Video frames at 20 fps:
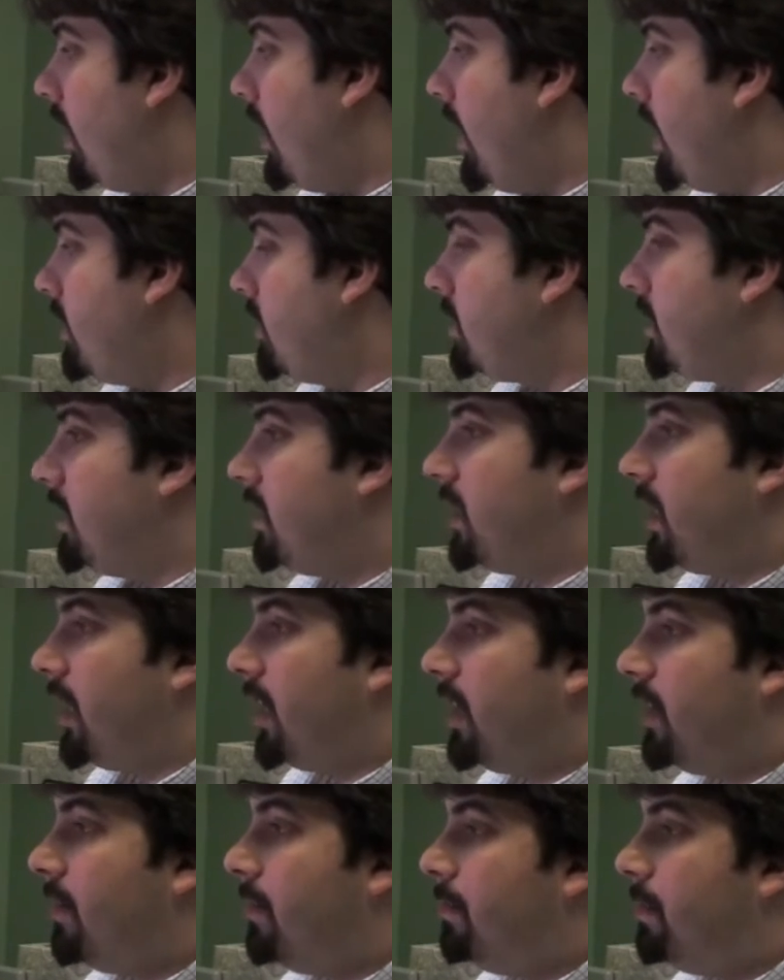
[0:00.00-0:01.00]
agency
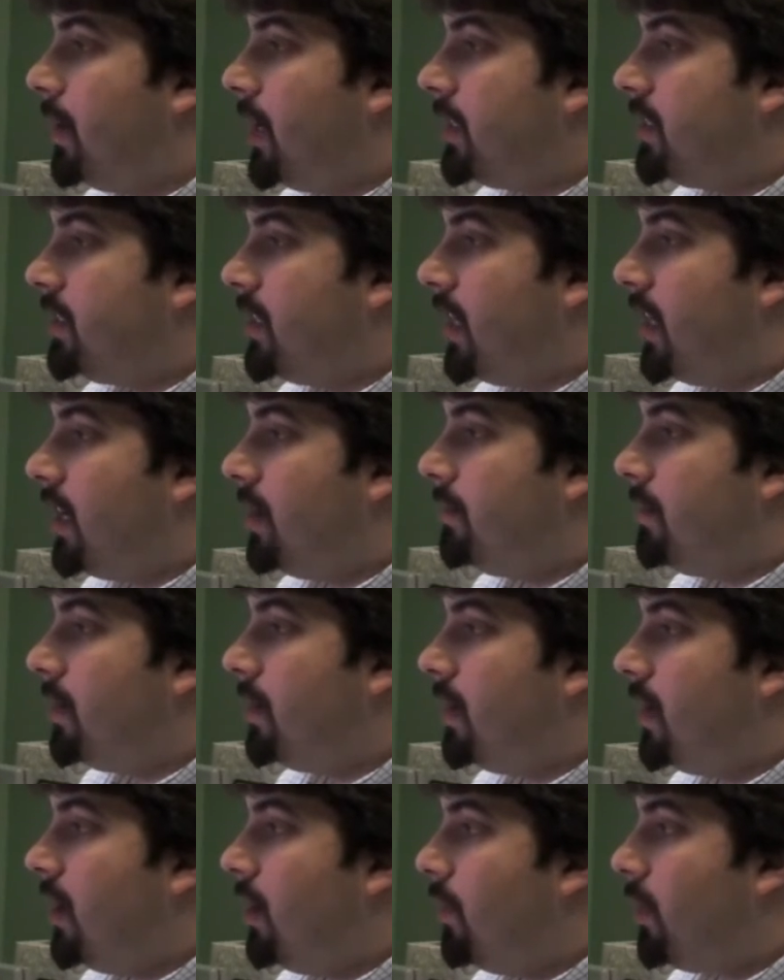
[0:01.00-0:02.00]
thing, but I
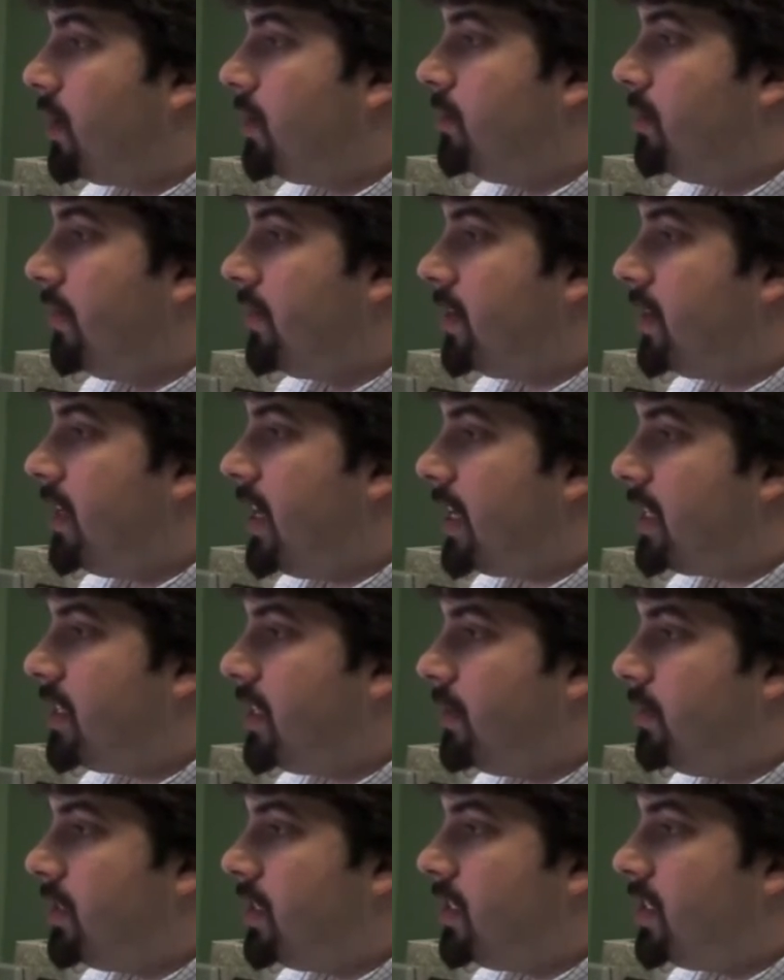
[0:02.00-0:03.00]
wanted to move on to the next
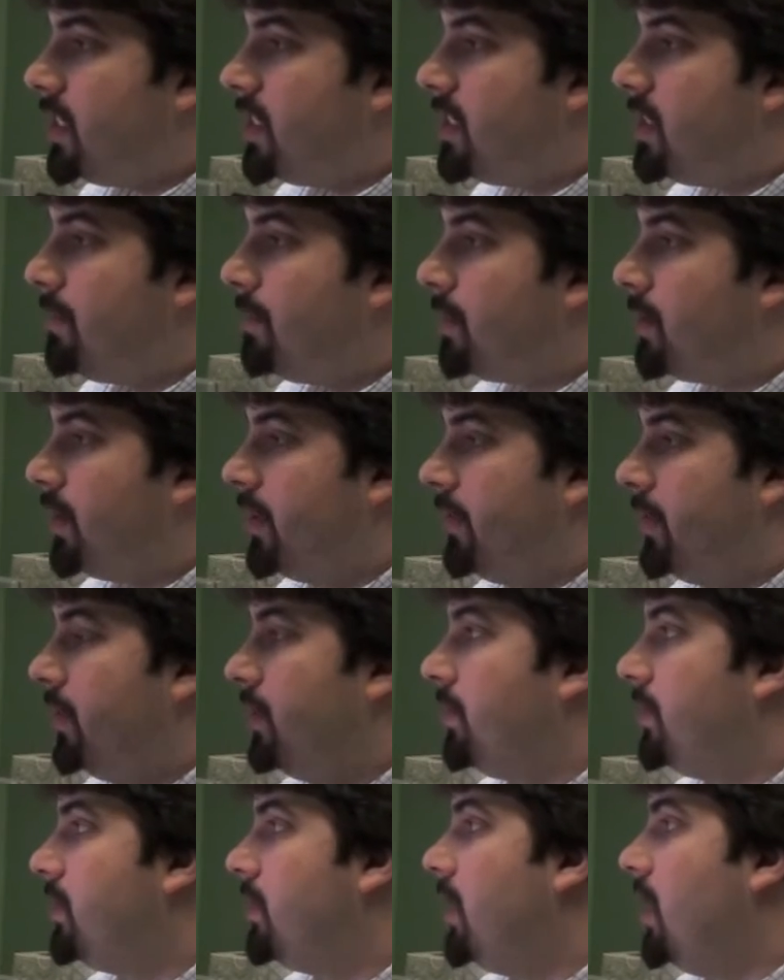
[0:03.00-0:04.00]
thing, which is Instant
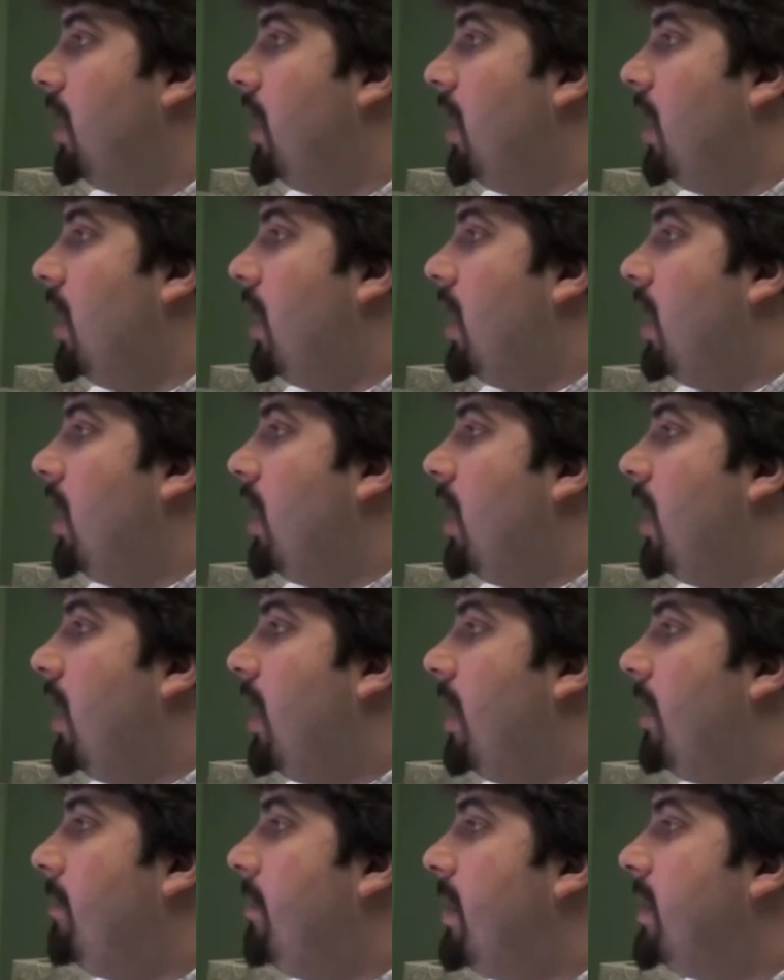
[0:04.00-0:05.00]
Previews.
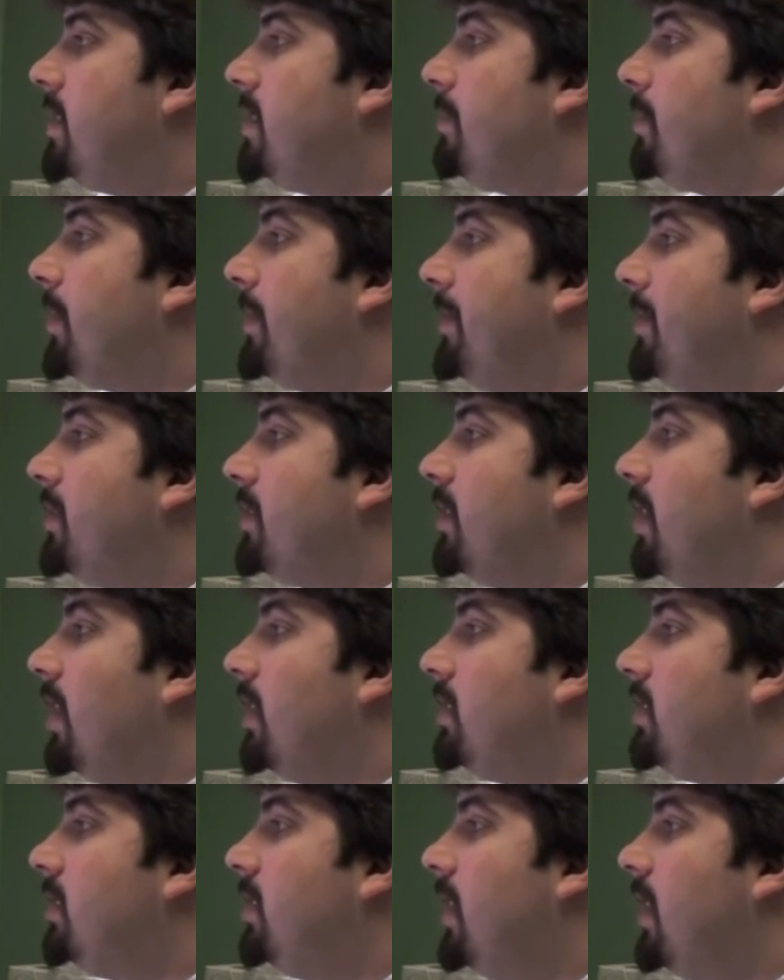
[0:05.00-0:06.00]
Instant Previews
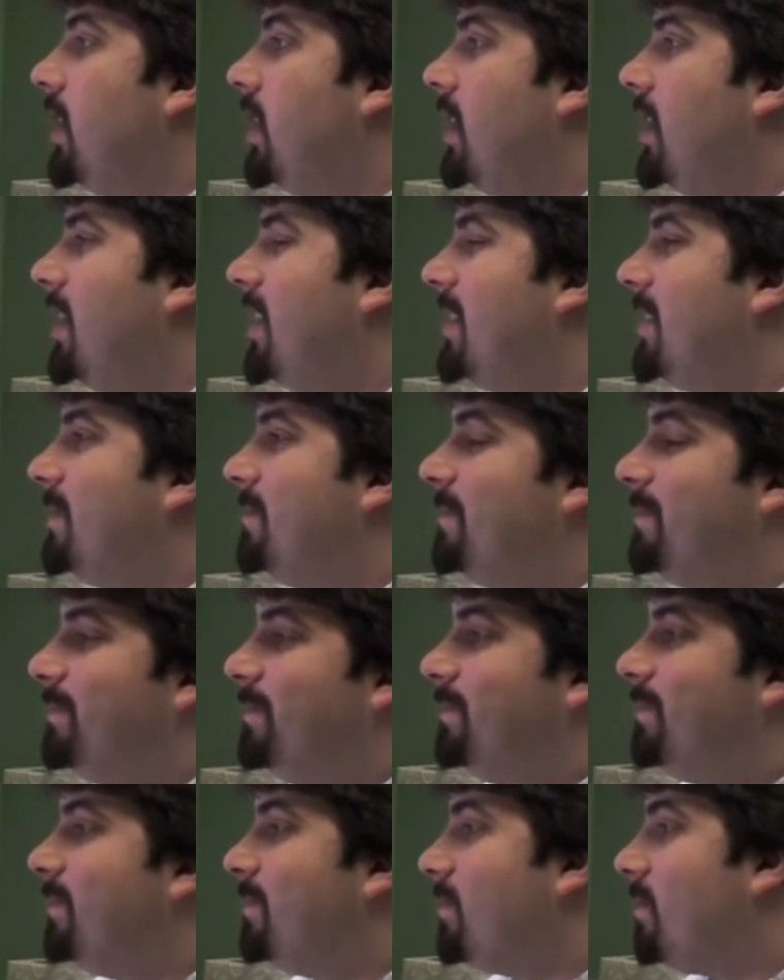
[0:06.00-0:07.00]
launched a
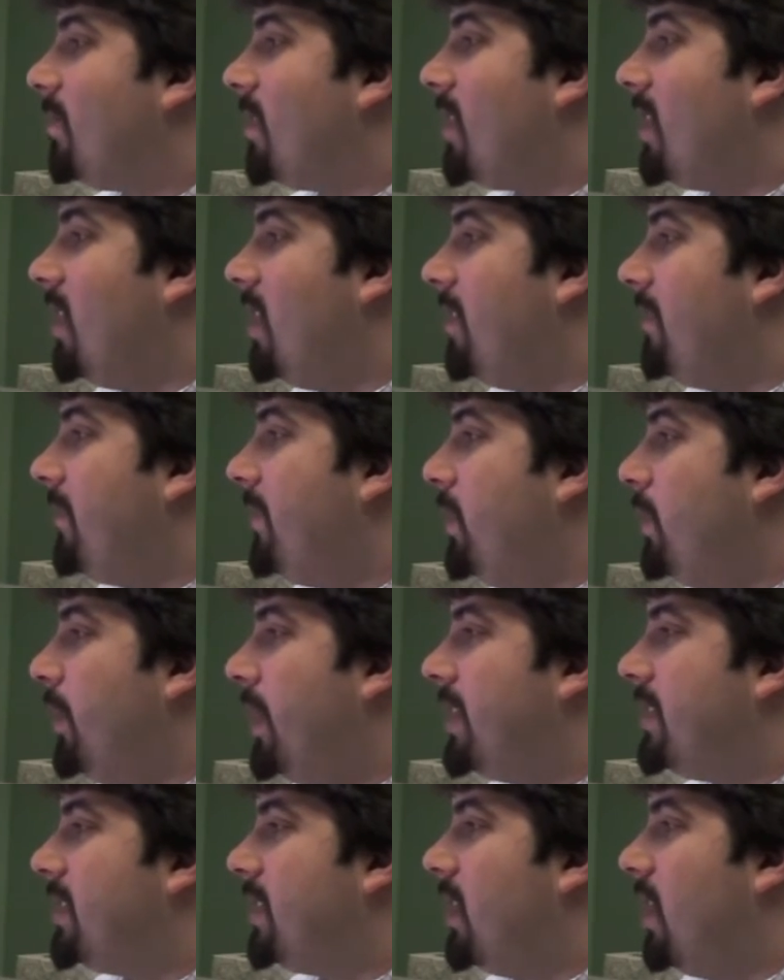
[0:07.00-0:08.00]
few
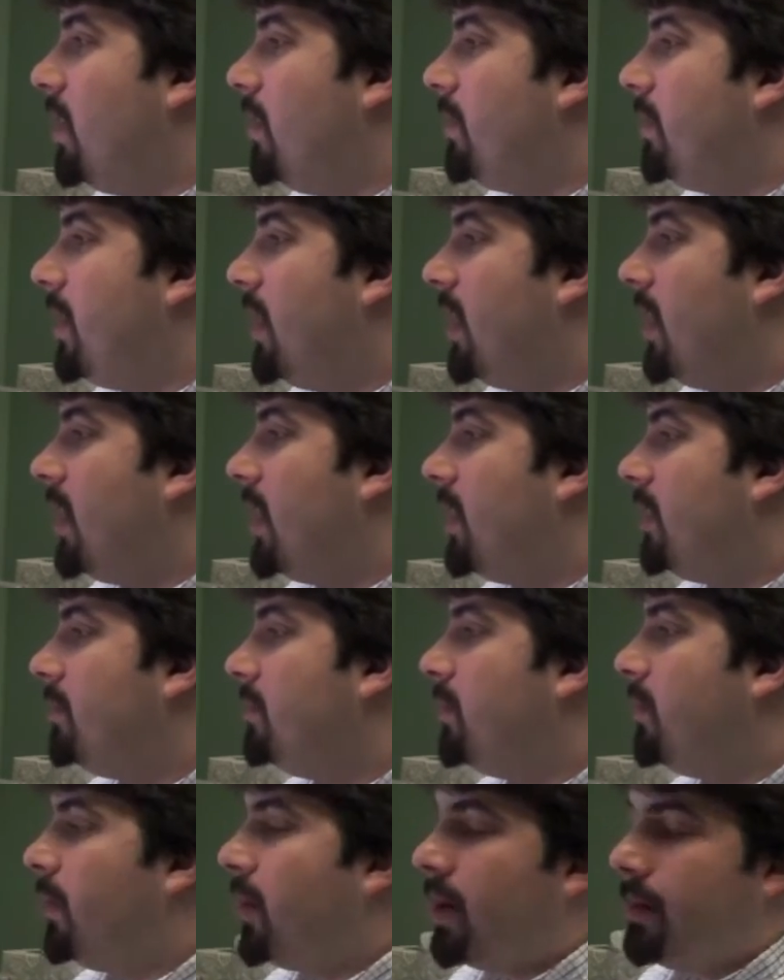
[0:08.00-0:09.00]
weeks
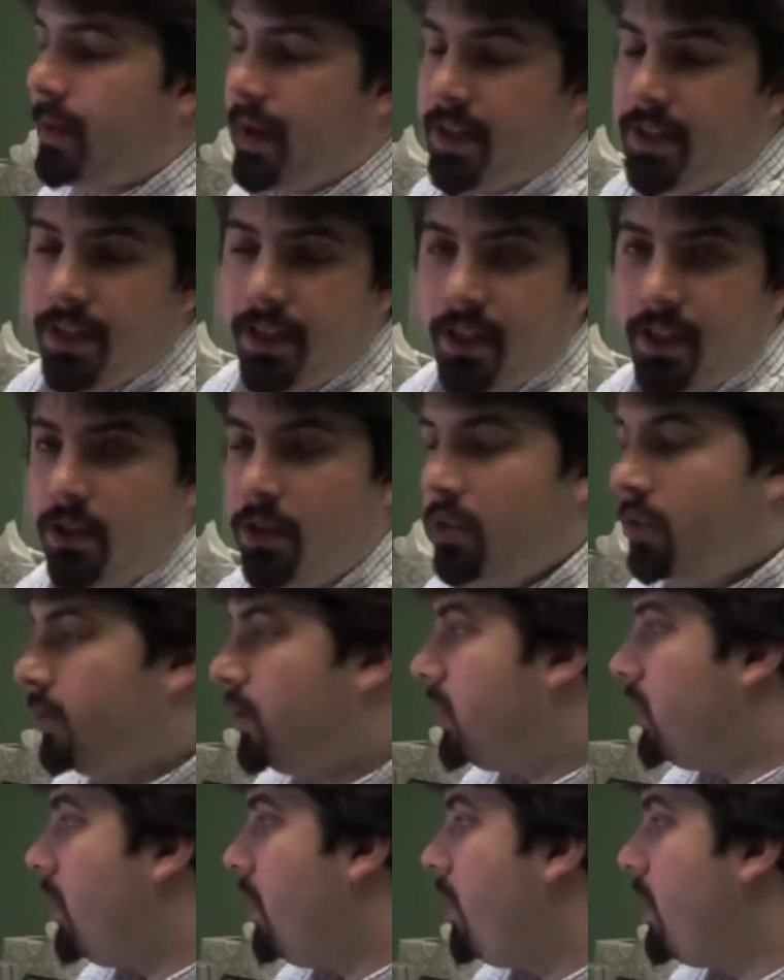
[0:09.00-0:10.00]
ago, where basically Google
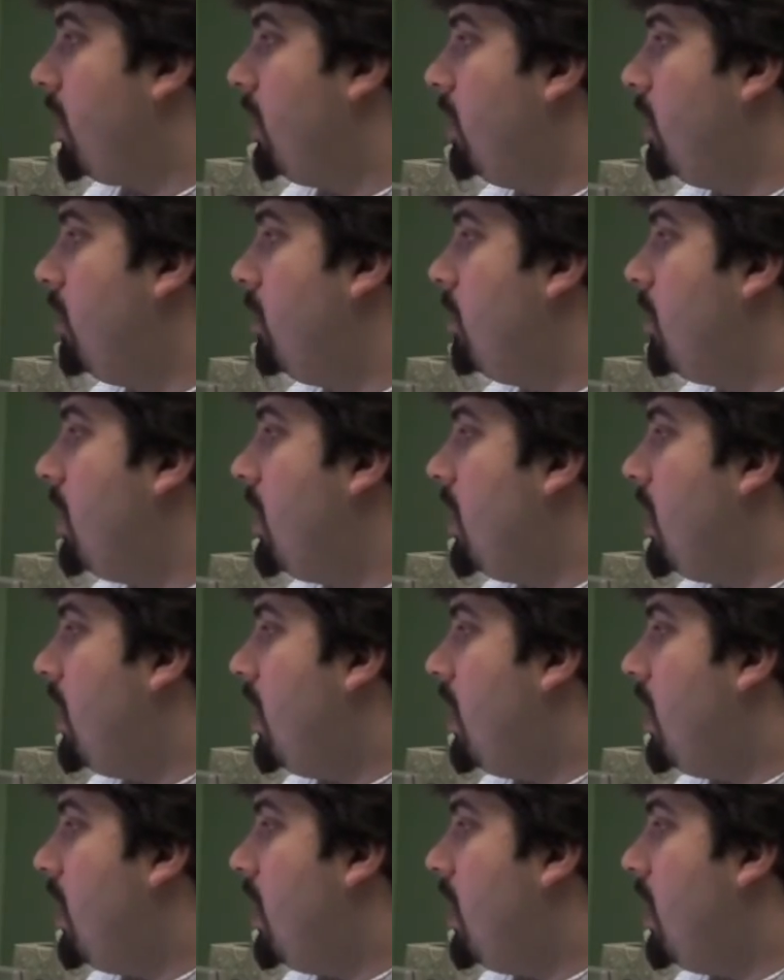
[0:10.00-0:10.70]
was showing you